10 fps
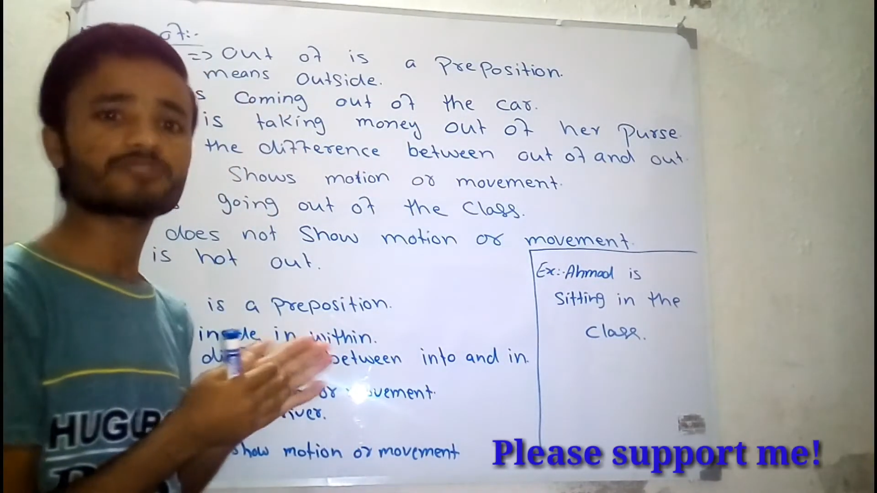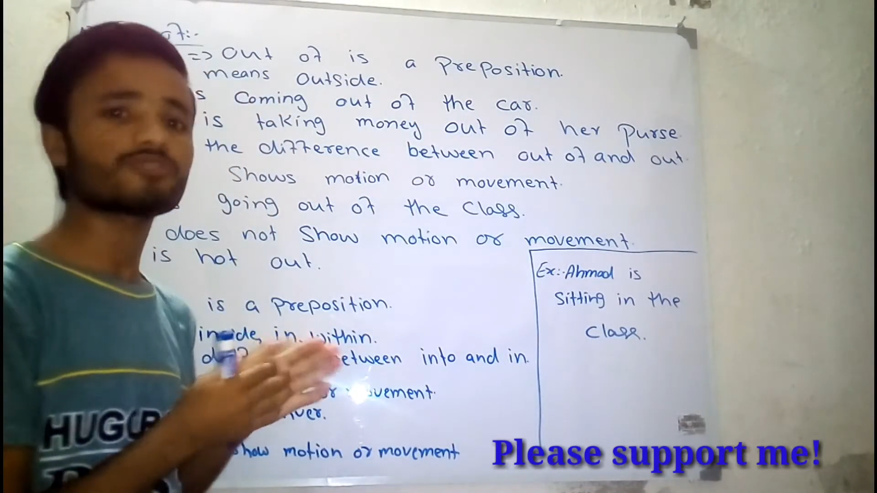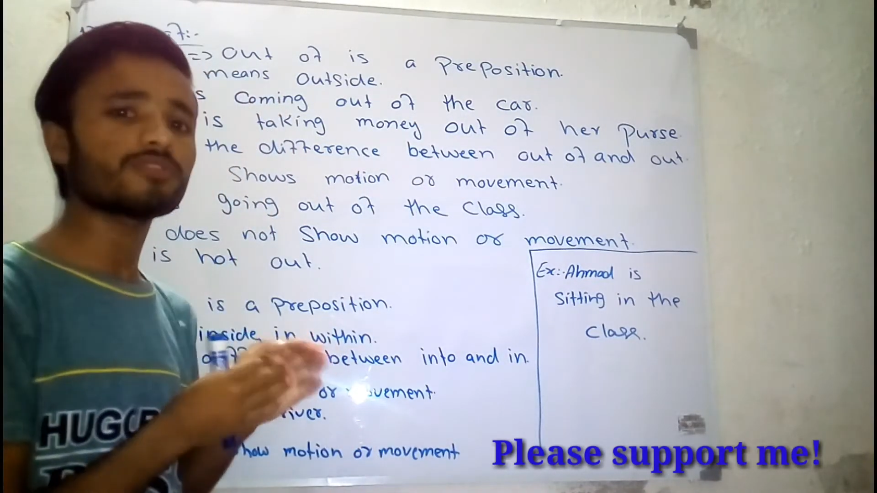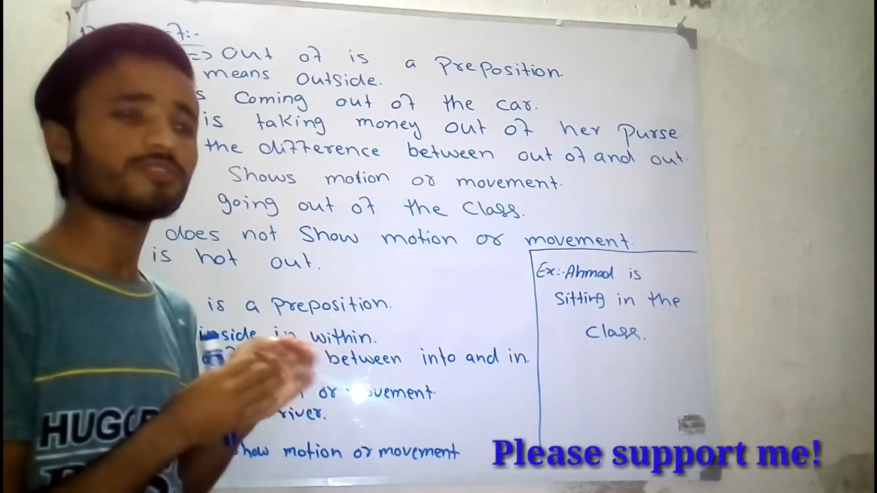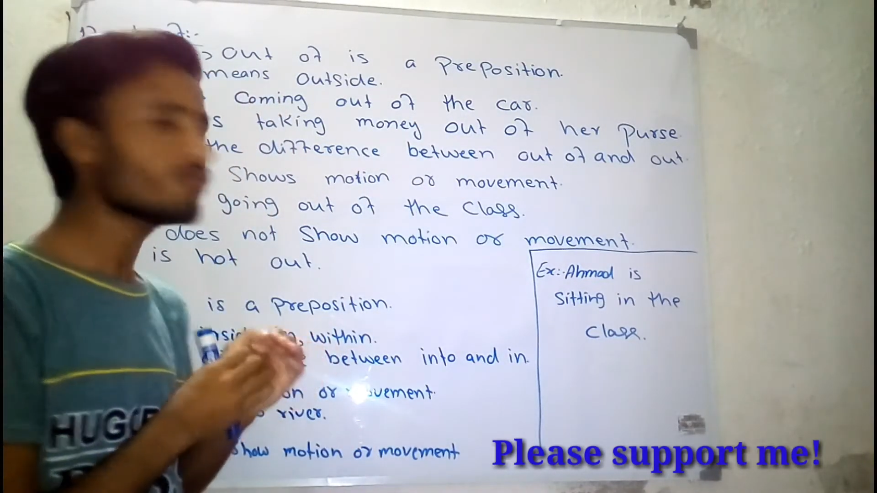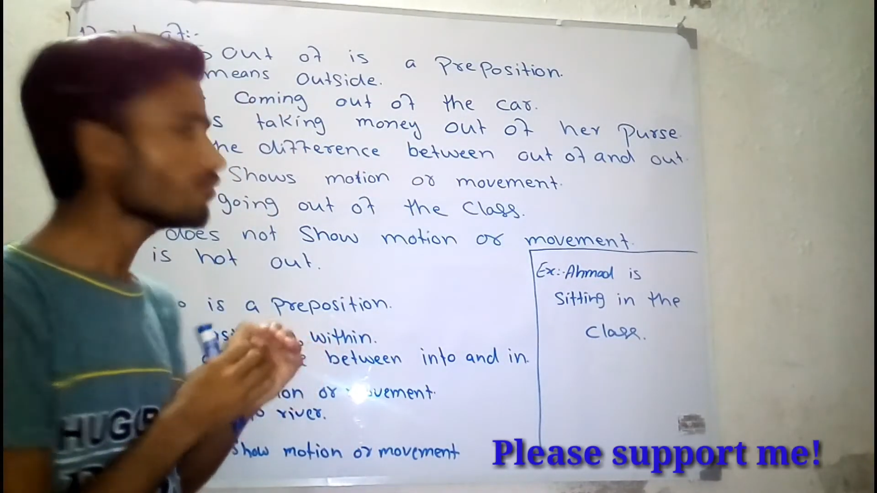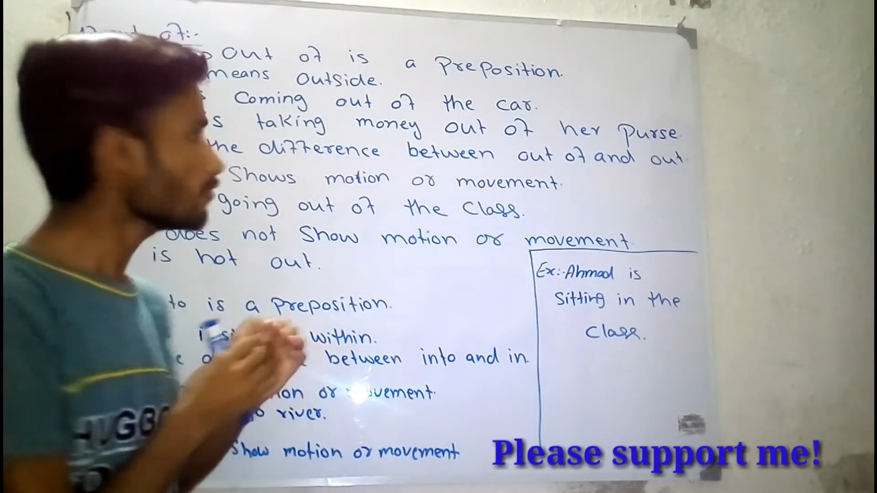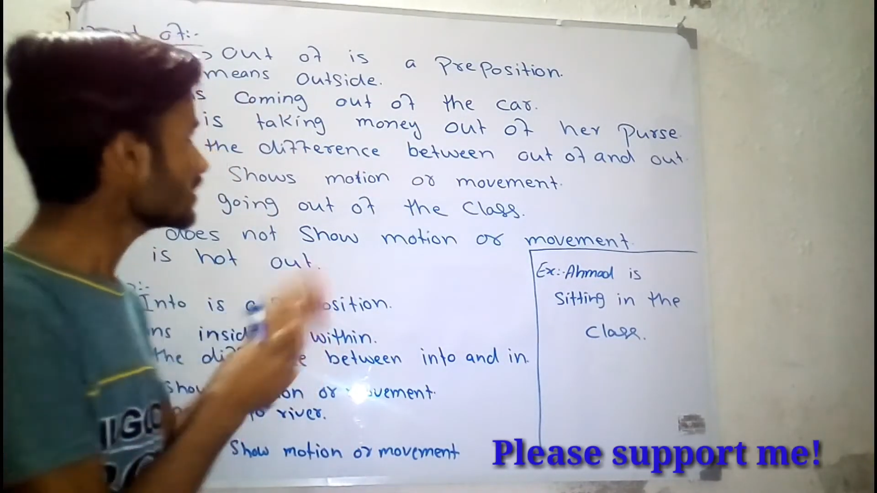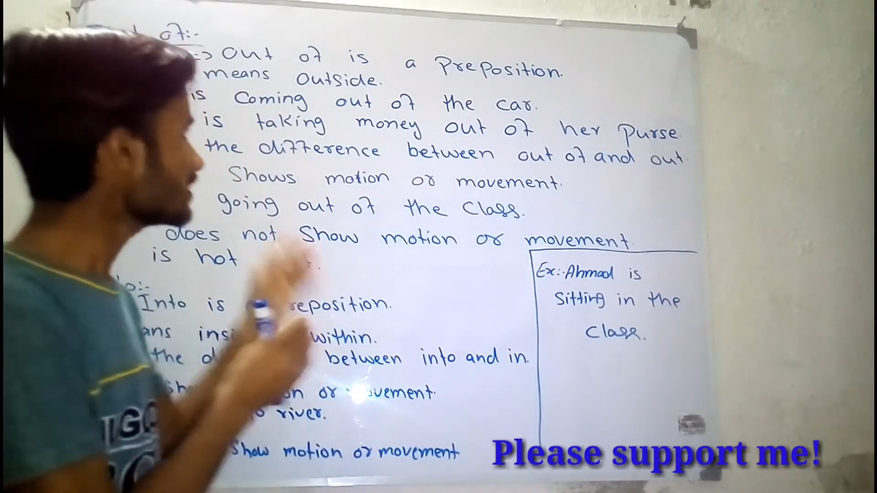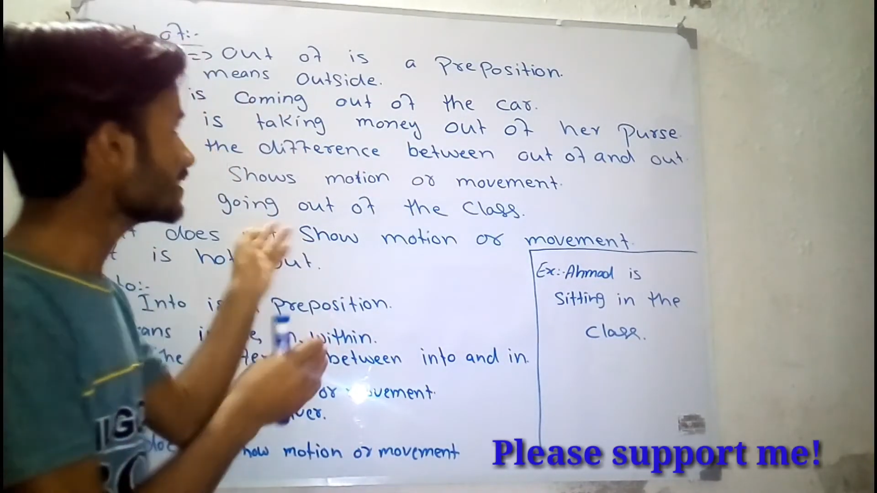So
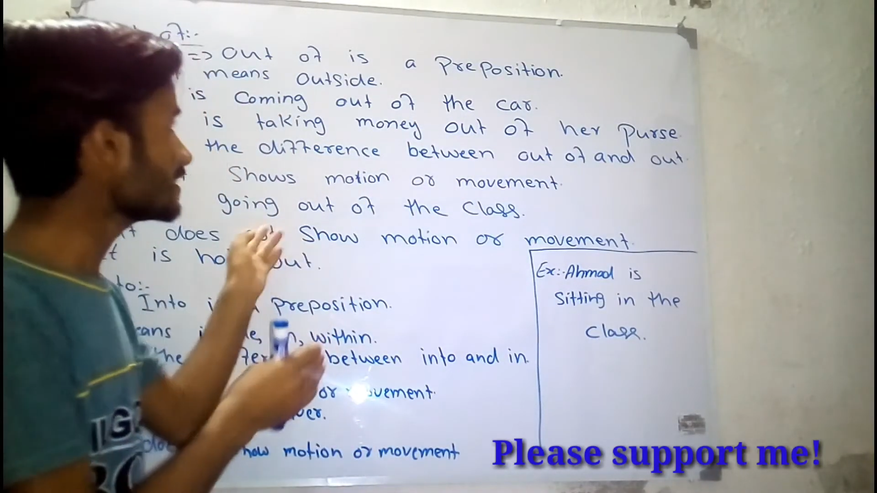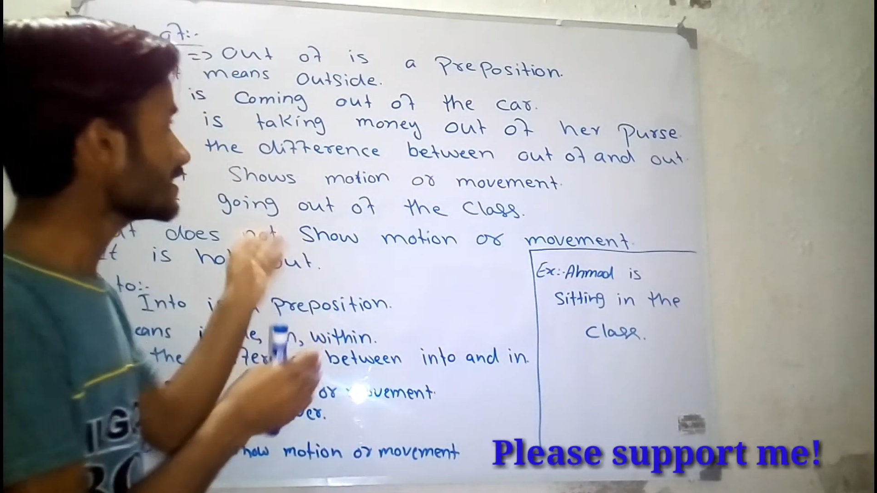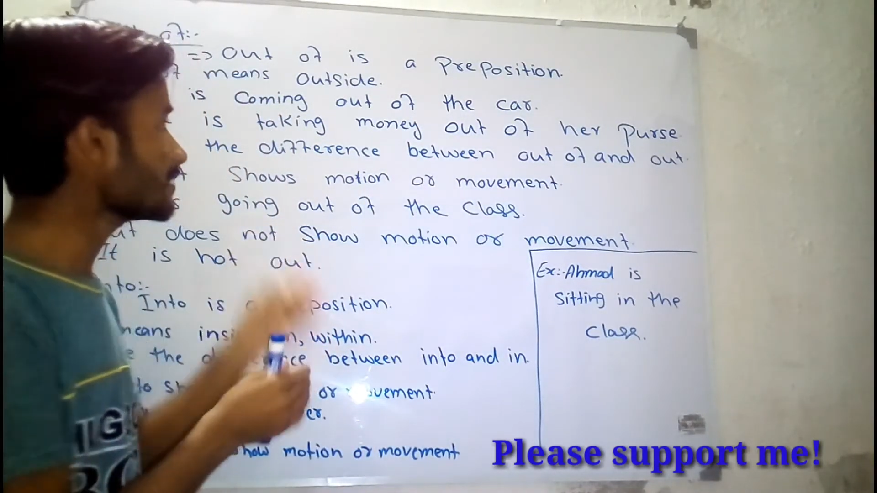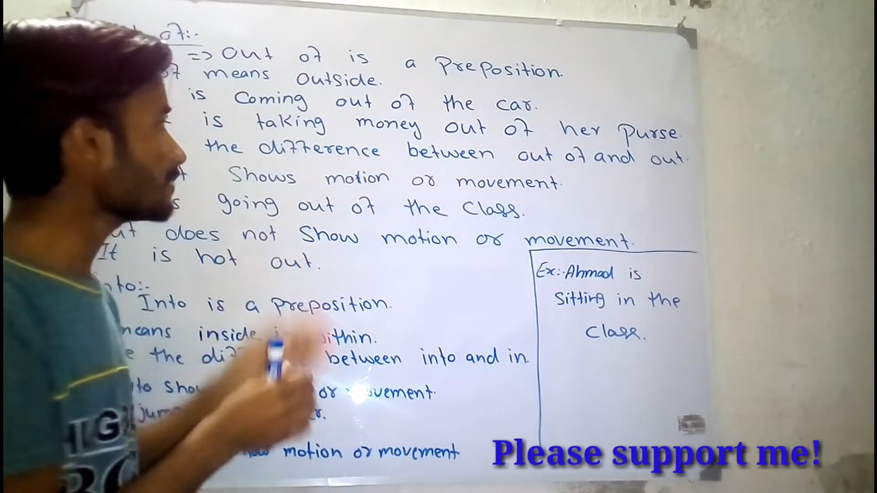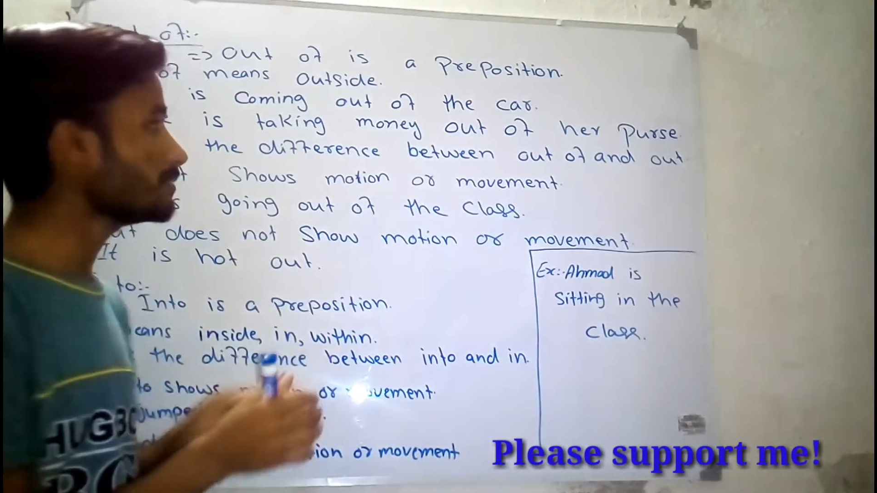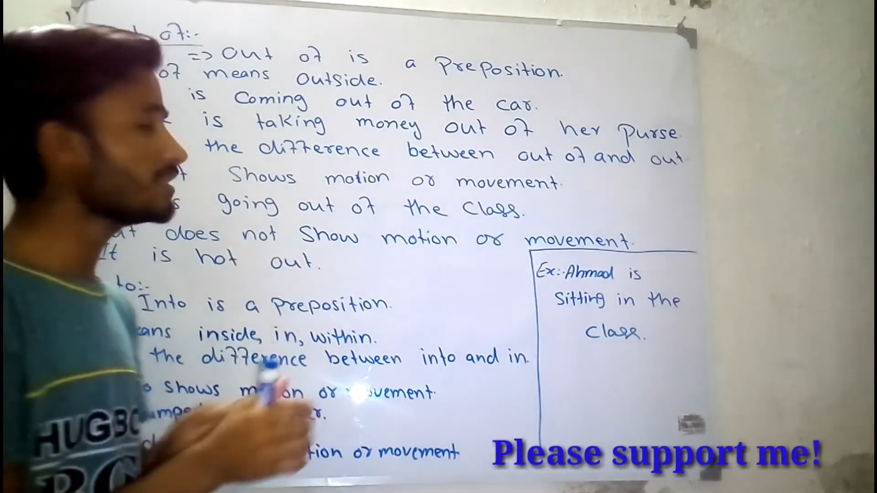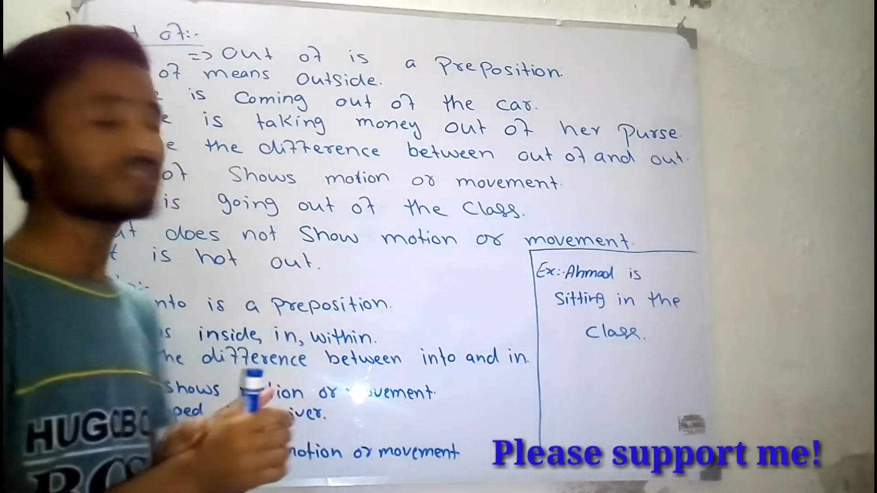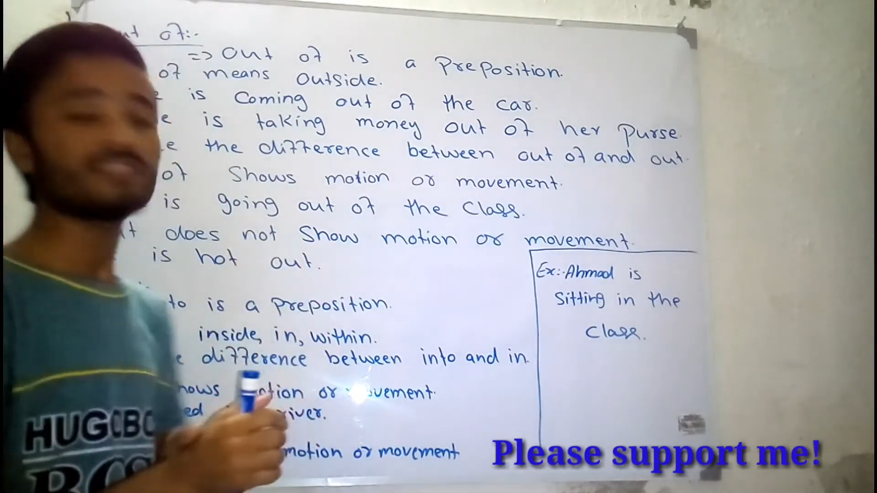what does this example mean?